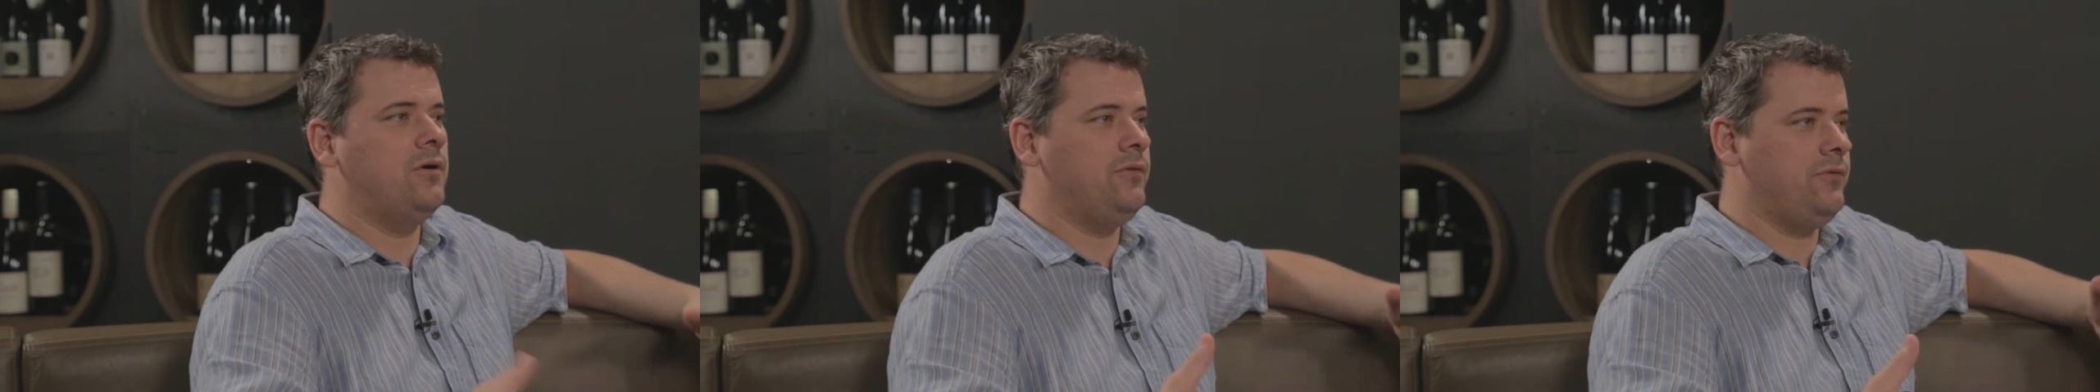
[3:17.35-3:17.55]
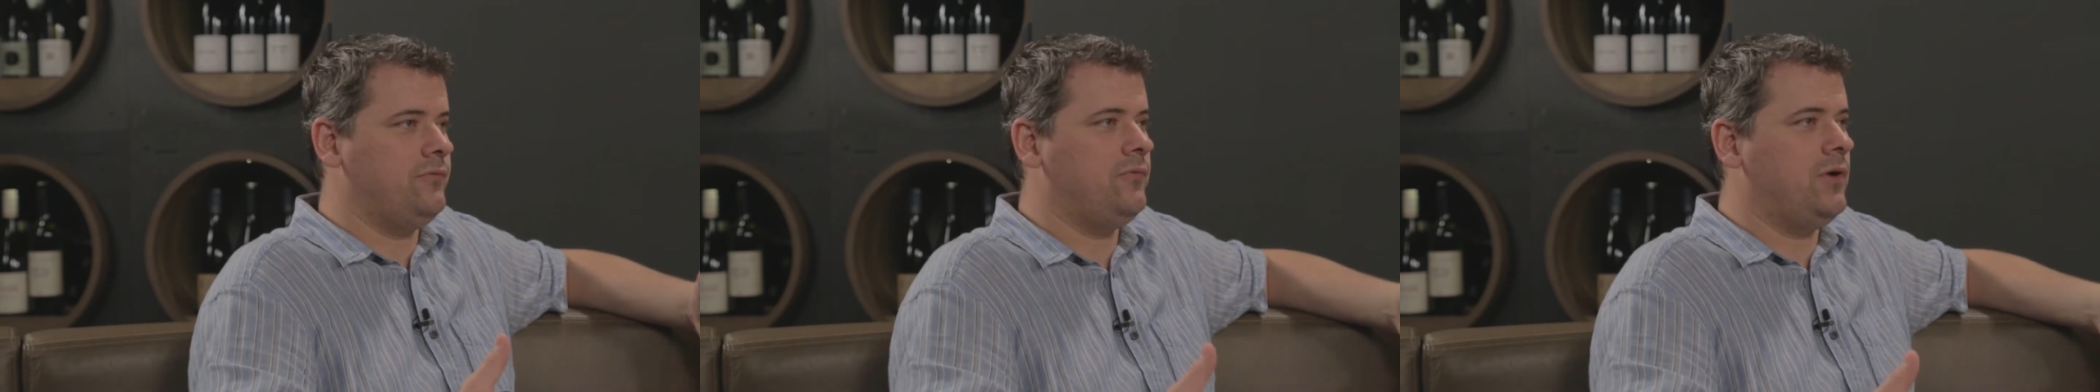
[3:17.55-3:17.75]

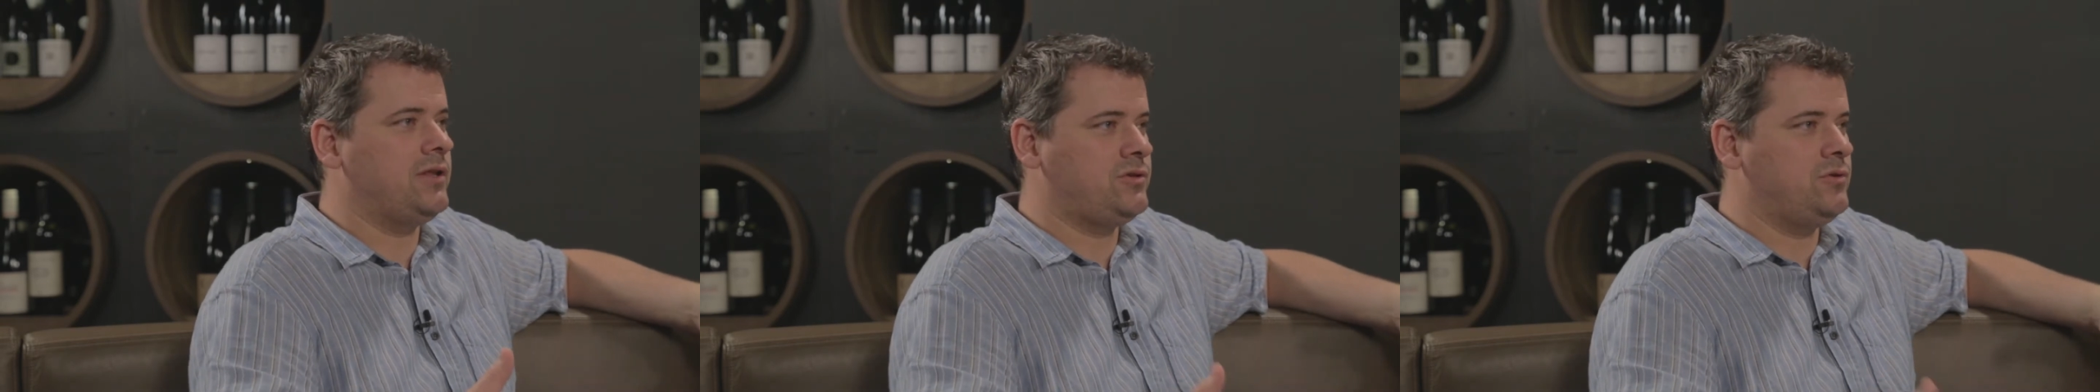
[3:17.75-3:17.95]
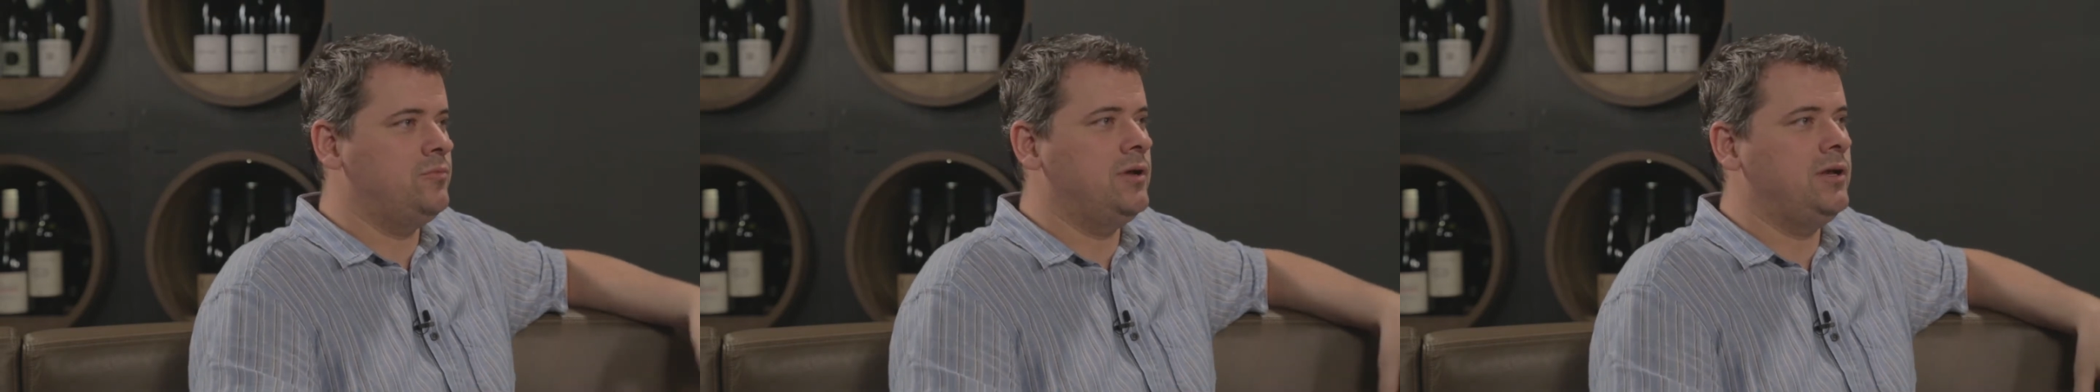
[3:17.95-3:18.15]
on
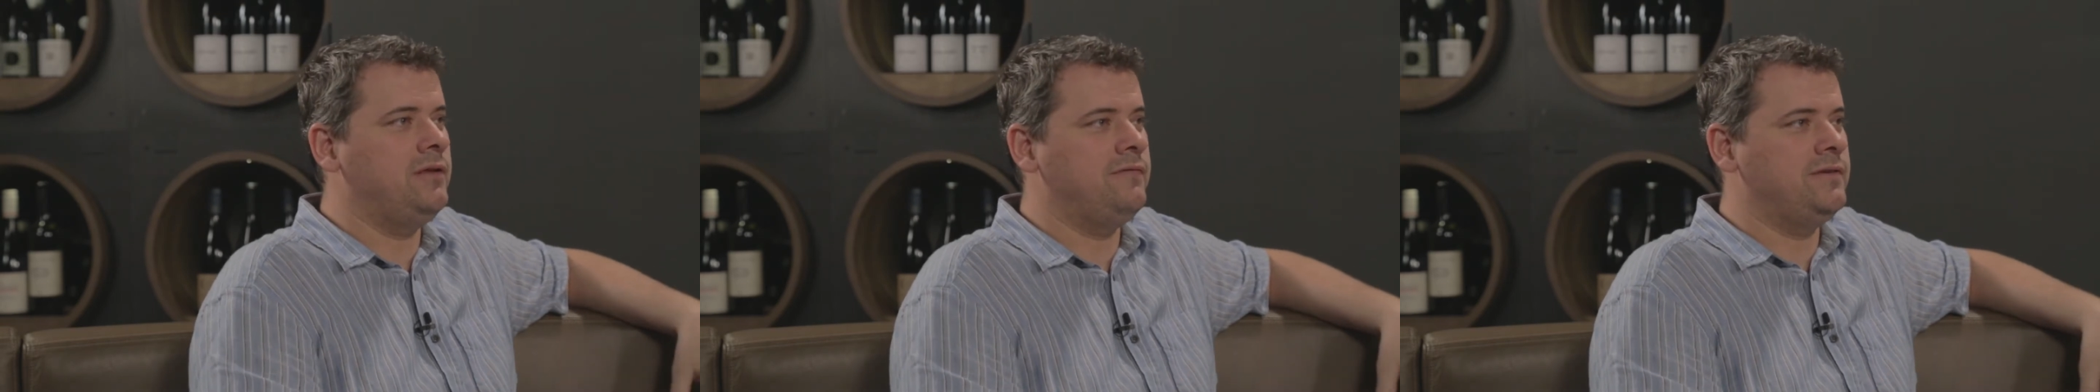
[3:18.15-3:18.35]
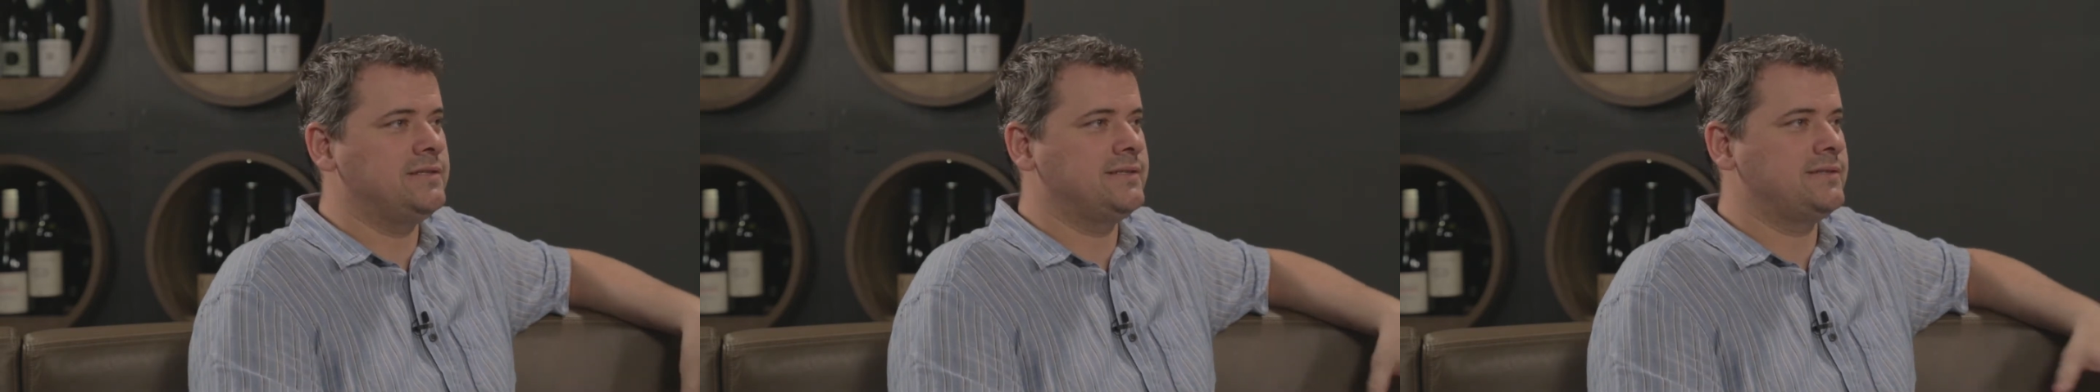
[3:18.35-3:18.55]
what you
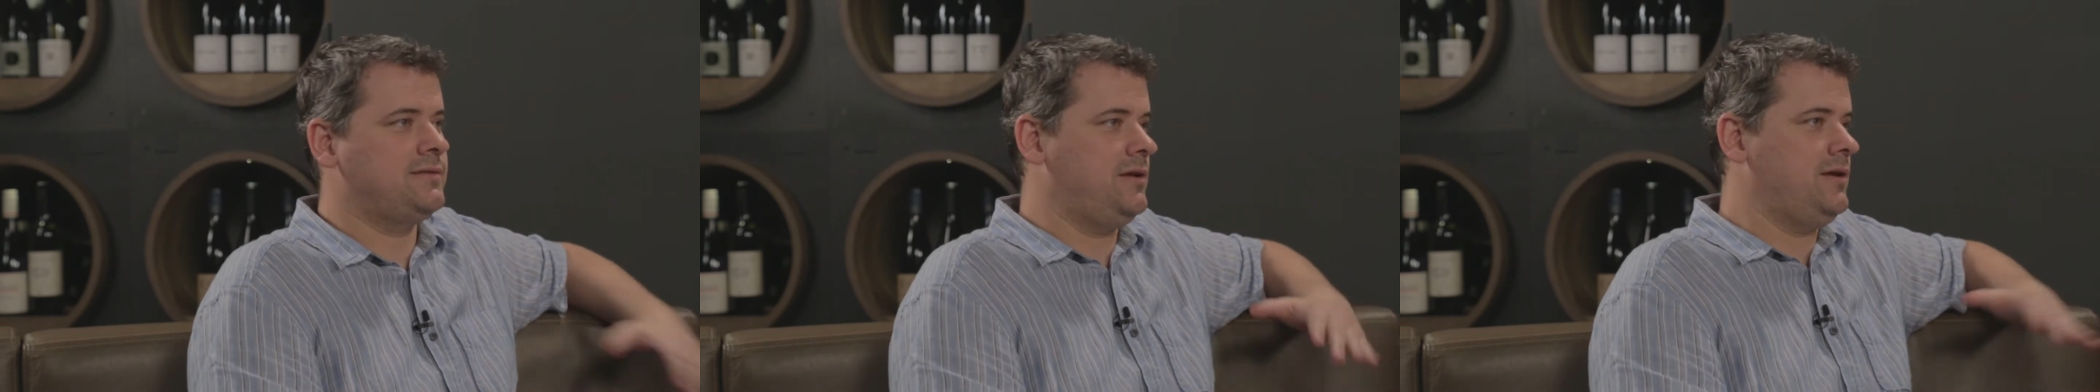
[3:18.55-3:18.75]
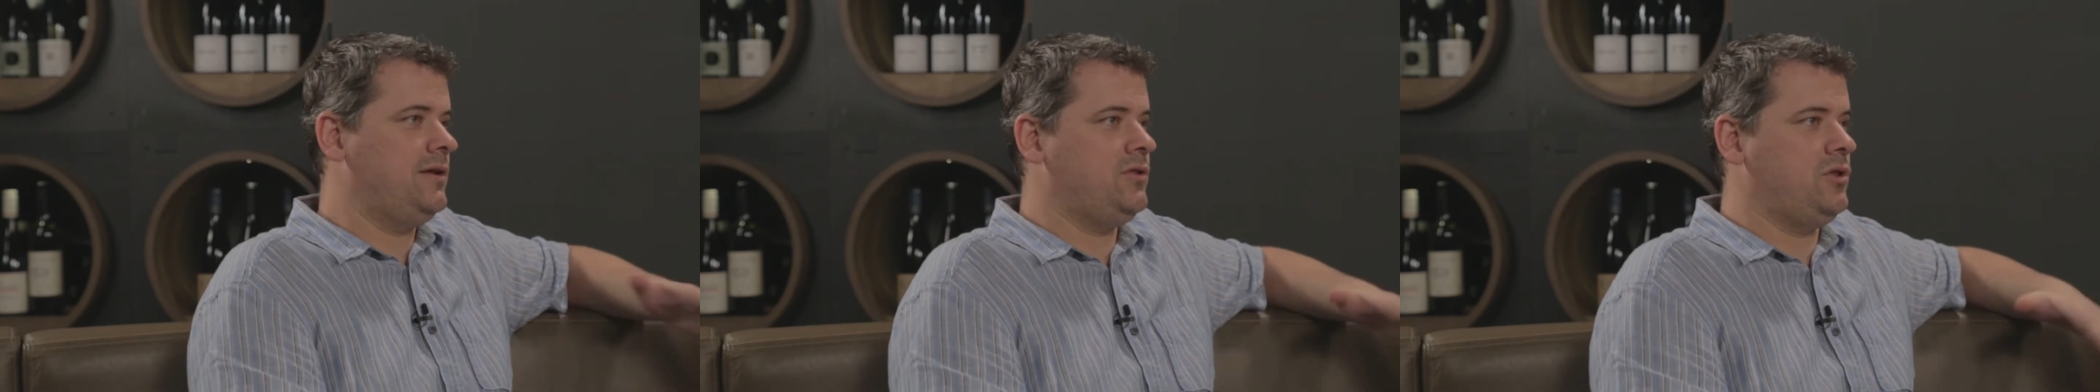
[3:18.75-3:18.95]
believe
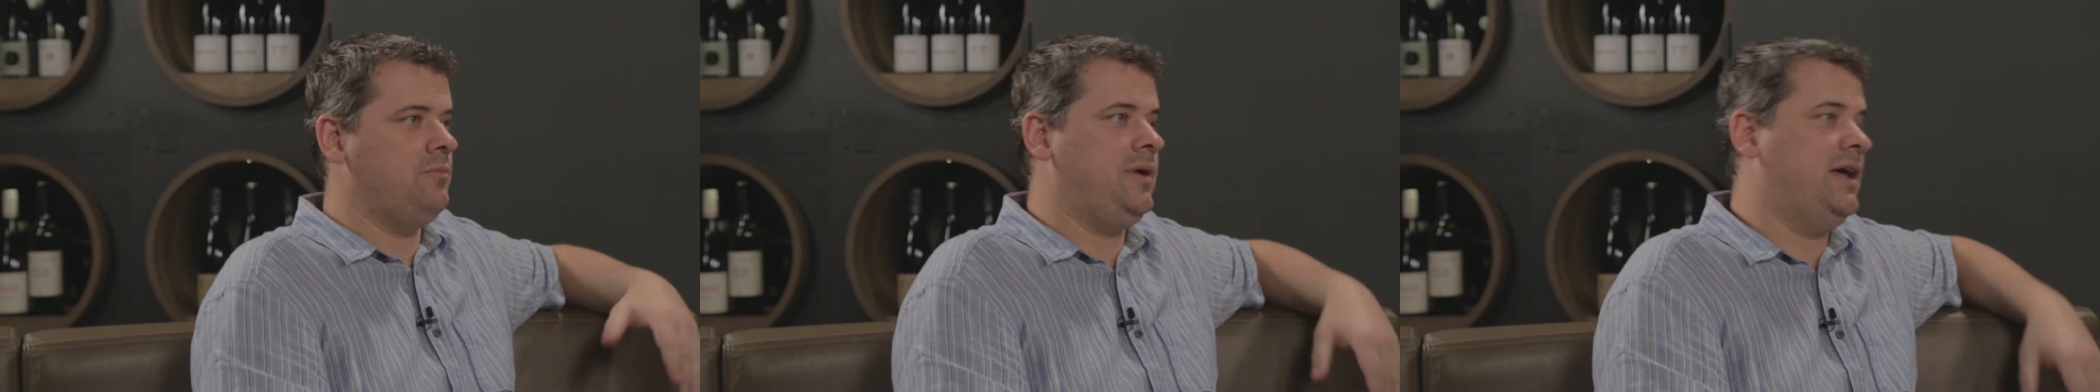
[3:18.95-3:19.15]
is the